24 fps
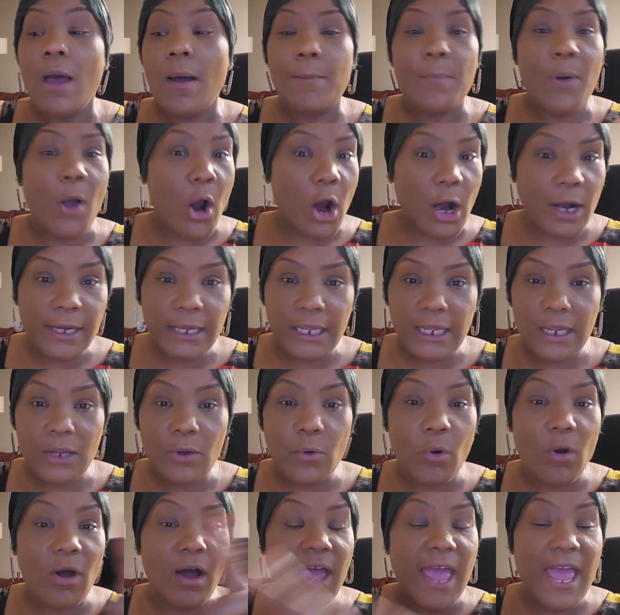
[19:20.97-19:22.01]
party
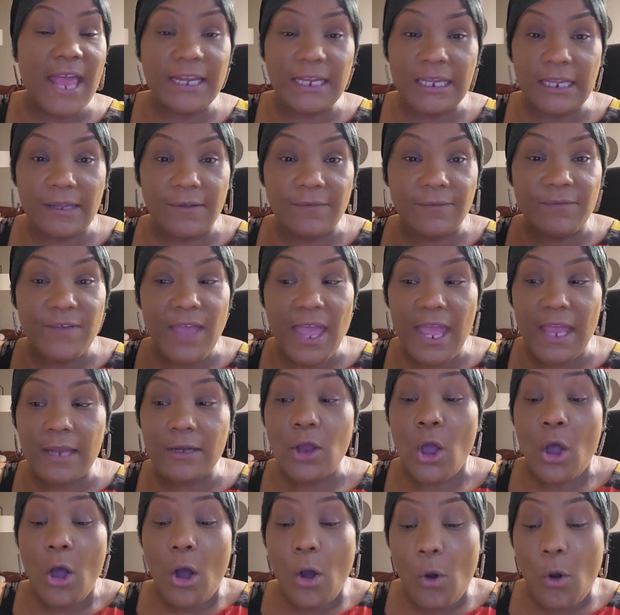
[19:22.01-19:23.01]
or any event.